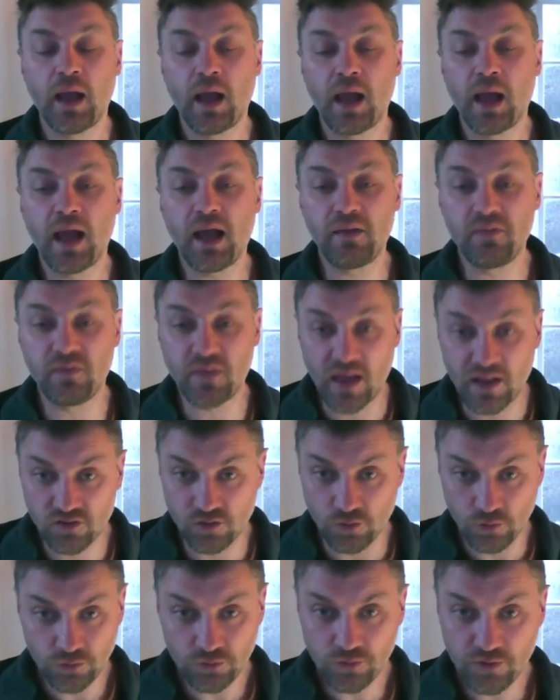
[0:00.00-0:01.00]
And that's
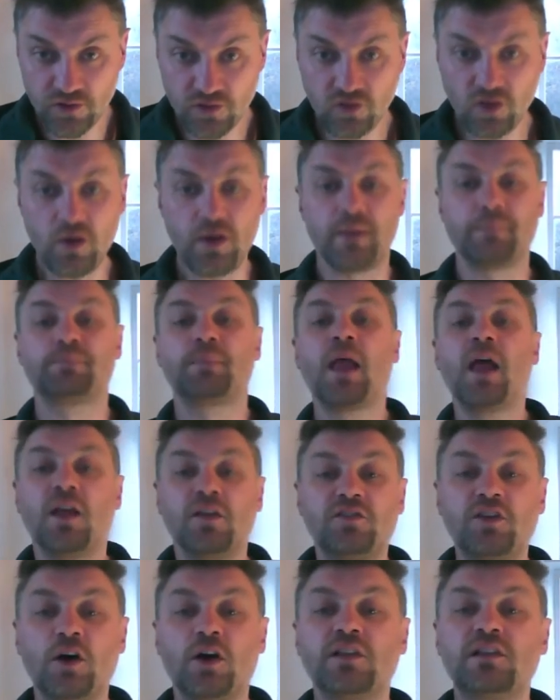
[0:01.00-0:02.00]
all there is to it.
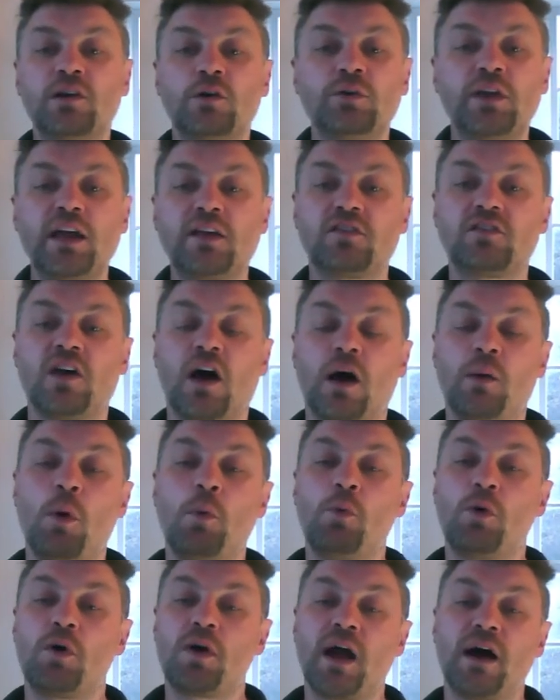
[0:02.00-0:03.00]
So until next time, when we'll
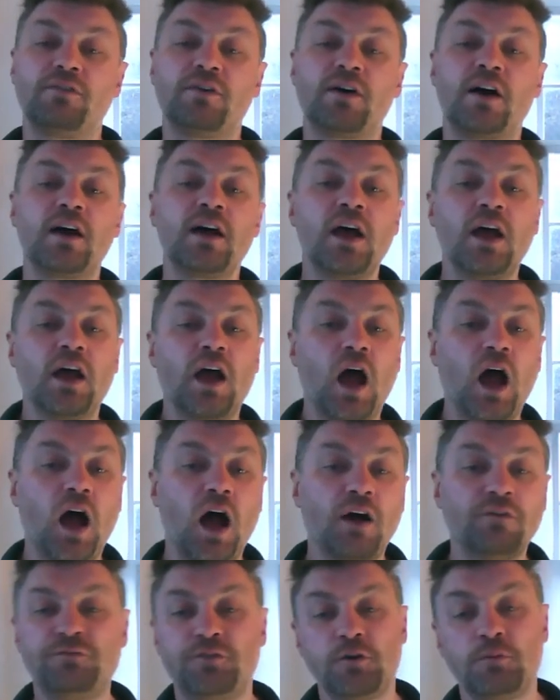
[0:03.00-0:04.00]
cover a
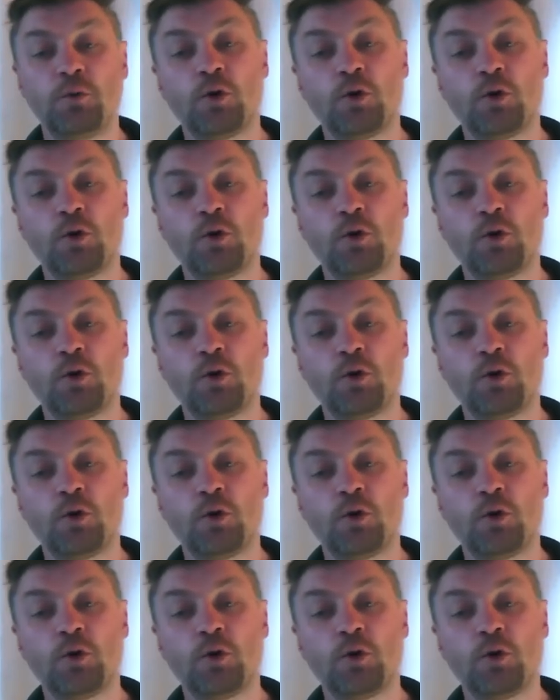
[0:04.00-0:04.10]
few more